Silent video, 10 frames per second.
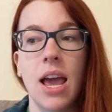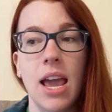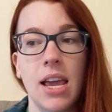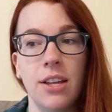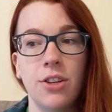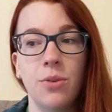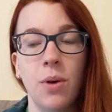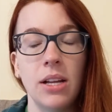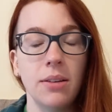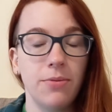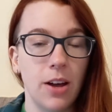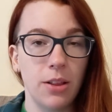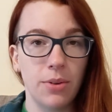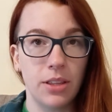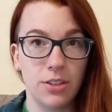And you wind up
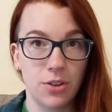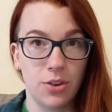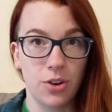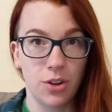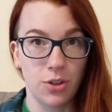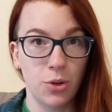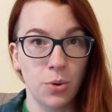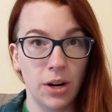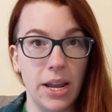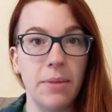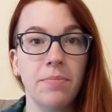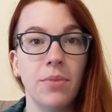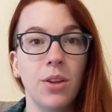following this girl called Tori,